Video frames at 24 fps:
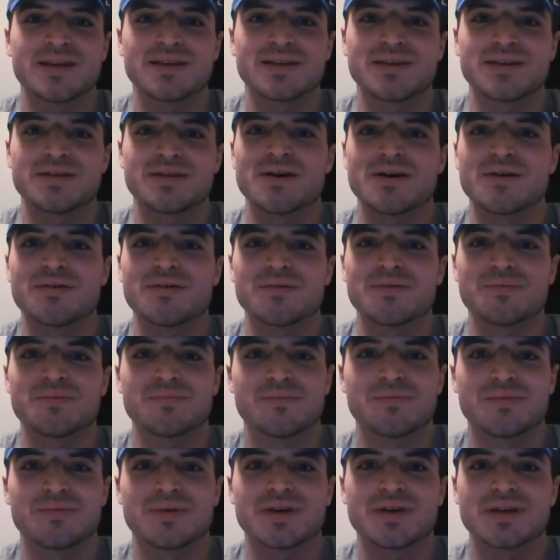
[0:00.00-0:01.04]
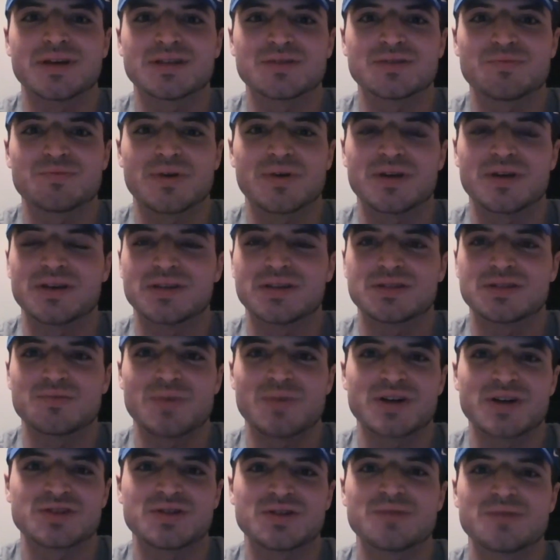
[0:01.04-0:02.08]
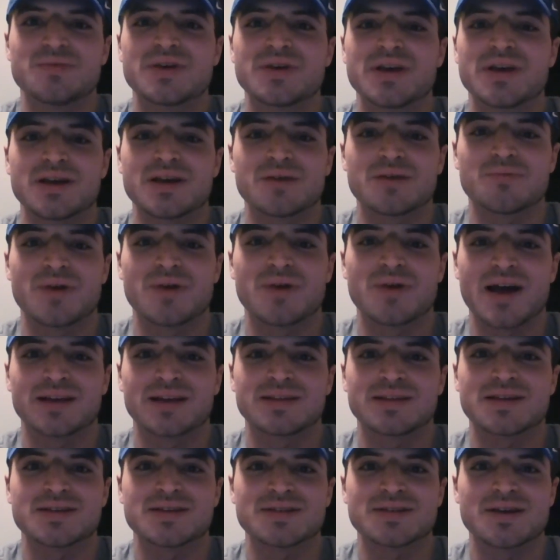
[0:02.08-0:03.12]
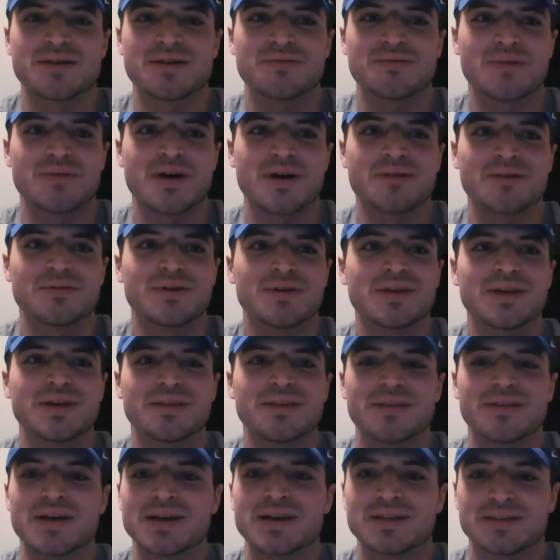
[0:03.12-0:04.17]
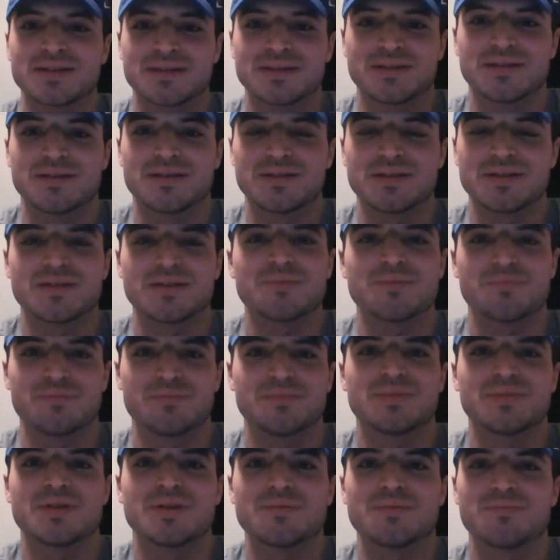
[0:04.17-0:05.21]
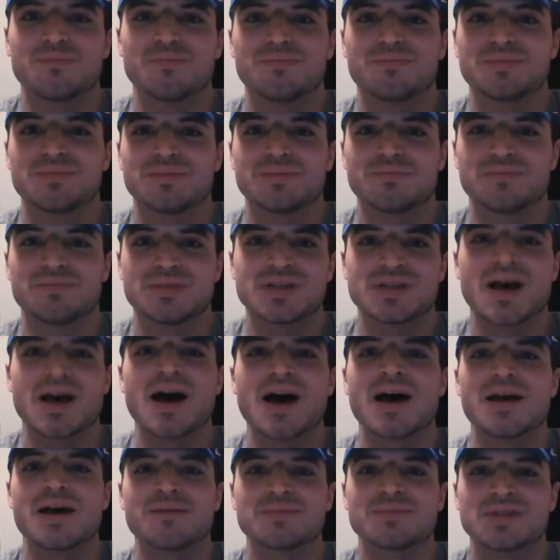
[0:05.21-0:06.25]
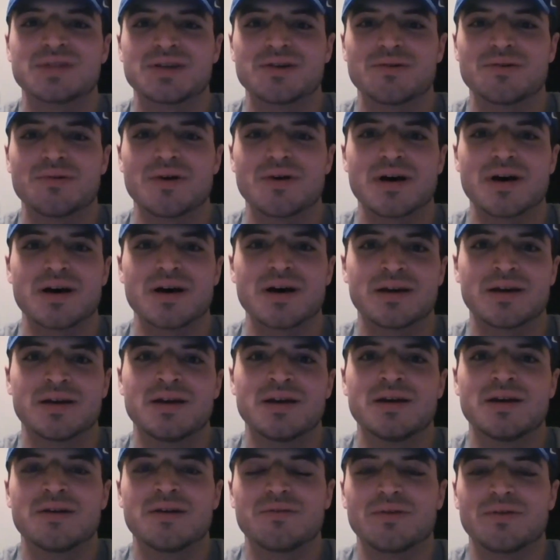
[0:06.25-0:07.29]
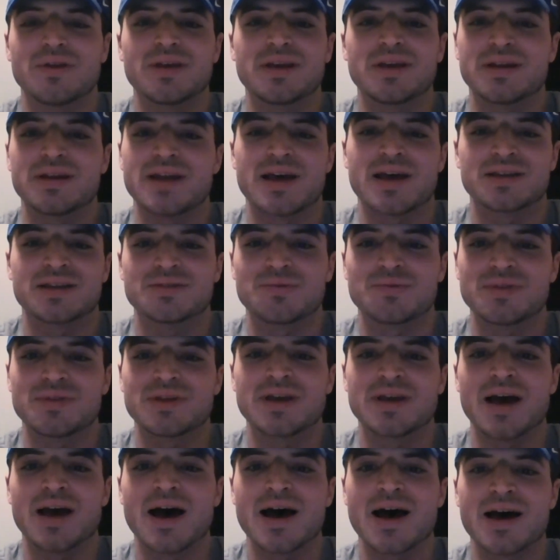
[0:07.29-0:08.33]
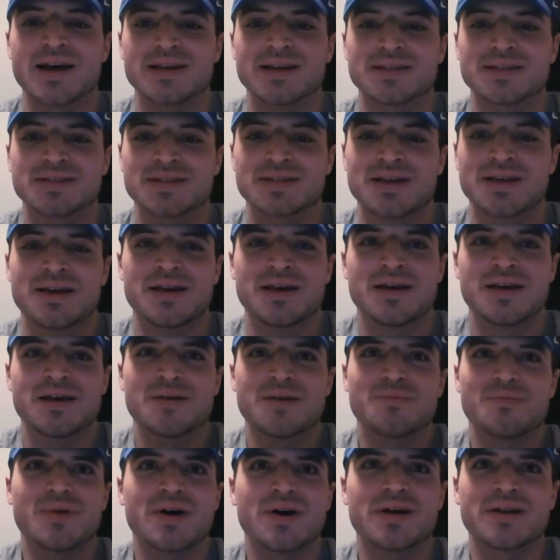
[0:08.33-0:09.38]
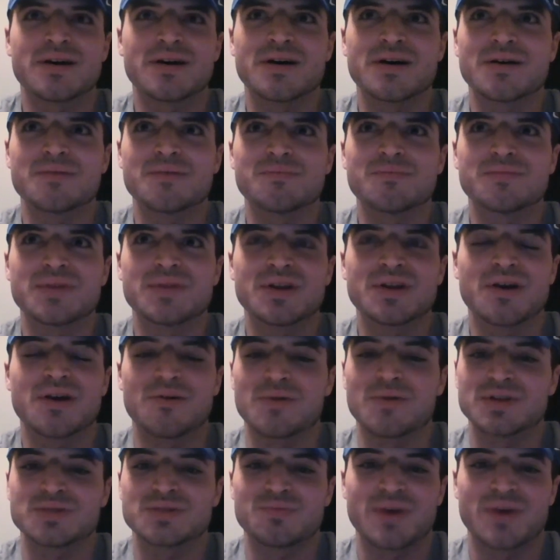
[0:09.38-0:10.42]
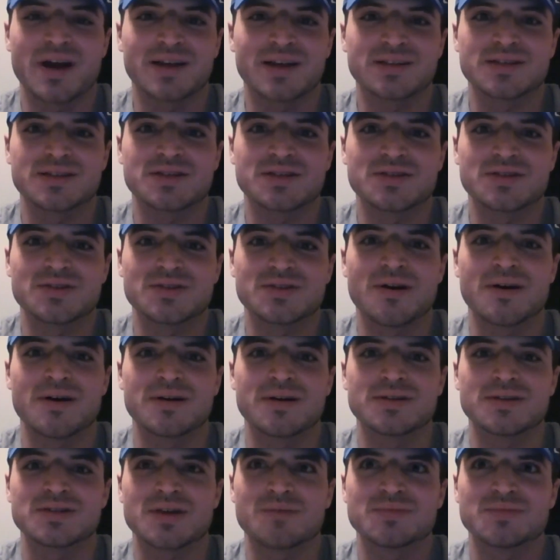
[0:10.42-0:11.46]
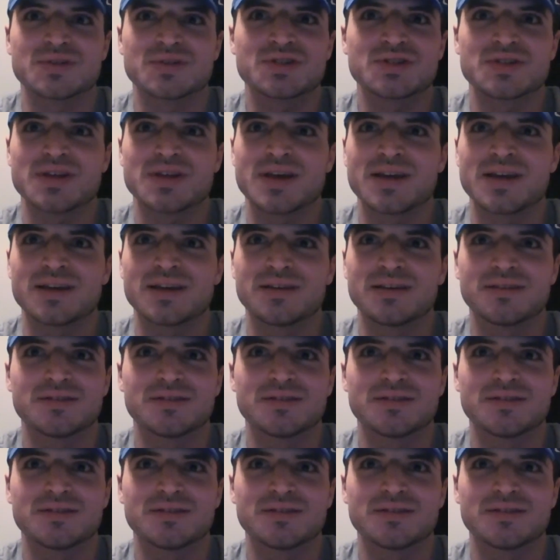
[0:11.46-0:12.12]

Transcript: you know, especially beginning a practice. I really like the time to really connect with the guys. But, you know, once practice starts, I'm just like